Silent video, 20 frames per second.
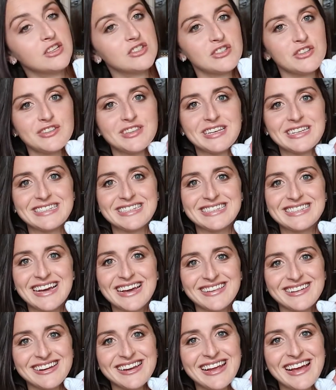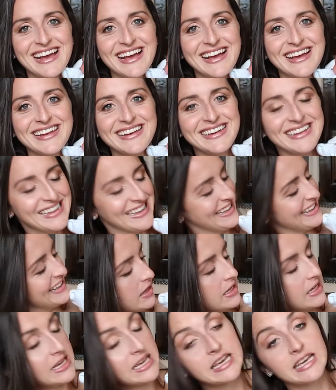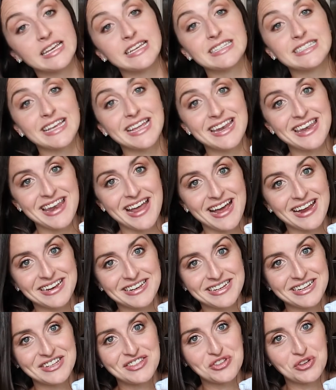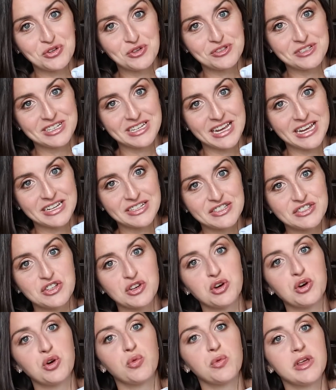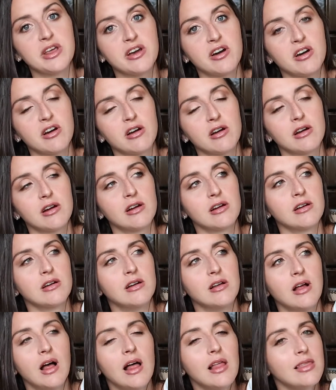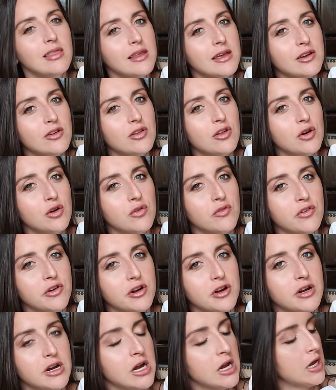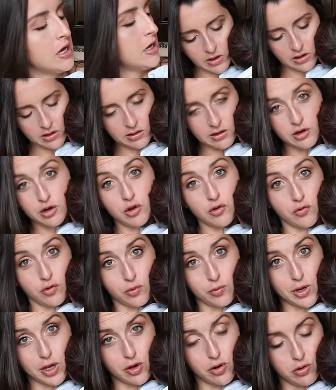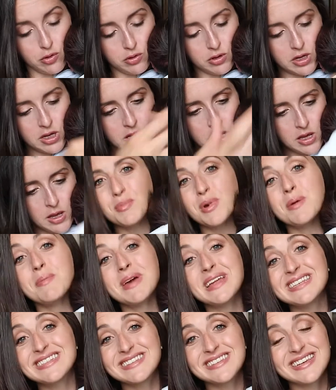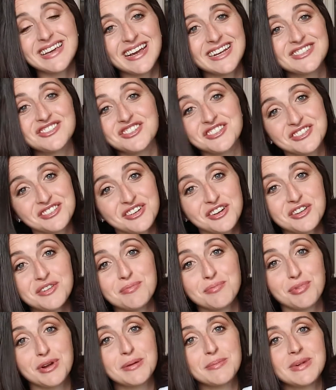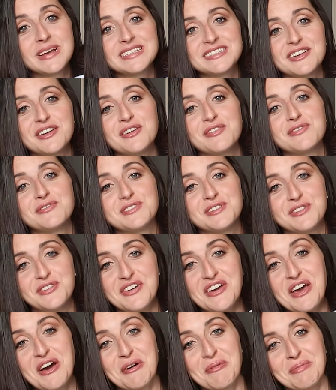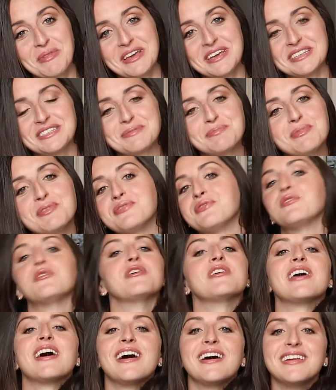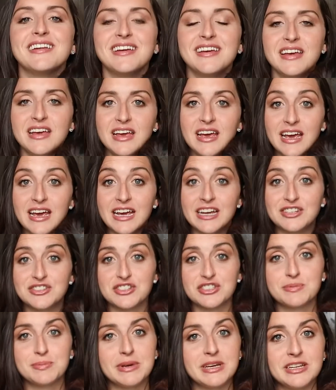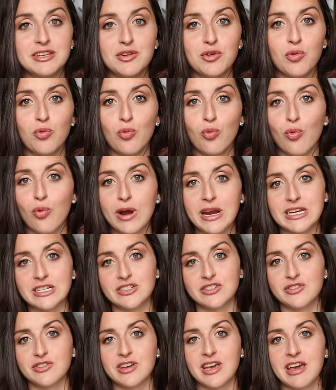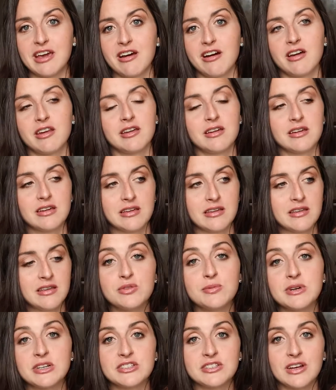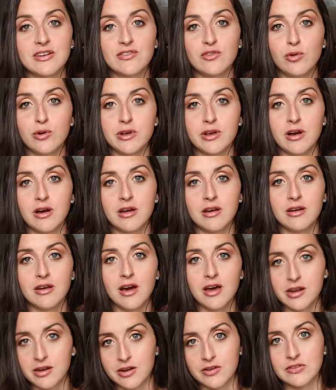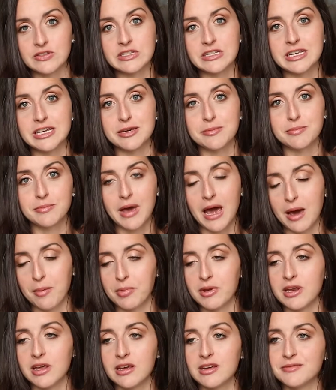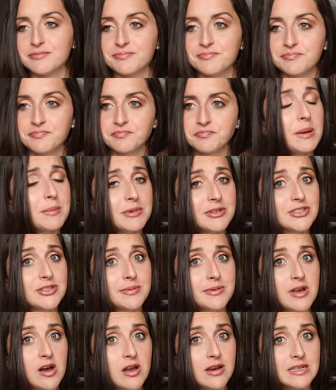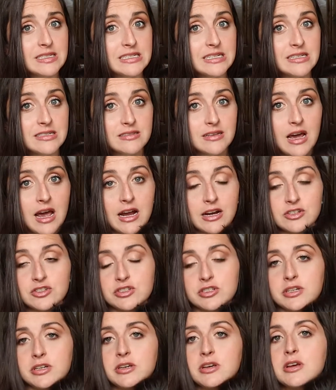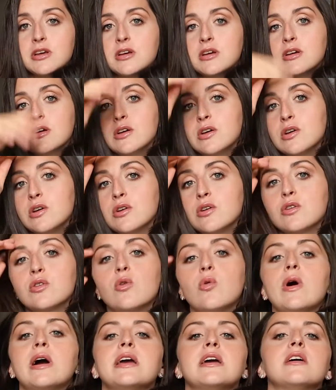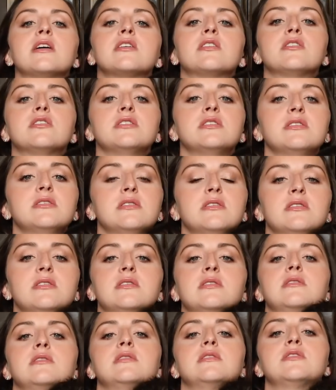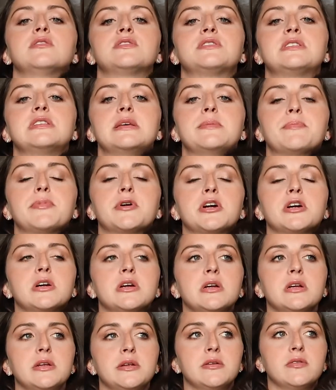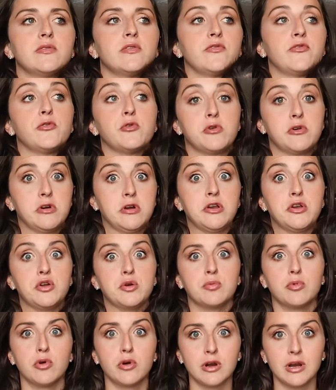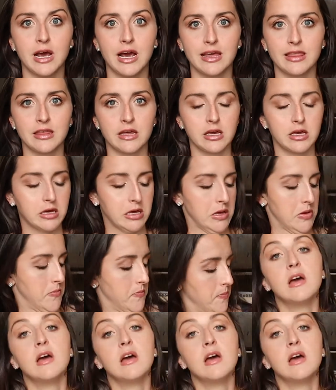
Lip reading: So this is Adrian. He is 9 days old today, so we are a little over a week old. But mentally, I just couldn't bring myself to film this before that. It's just been way too chaotic, too much stuff going on, not enough sleep happening. But to be honest, he's actually quite a good little sleeper for a newborn, I think.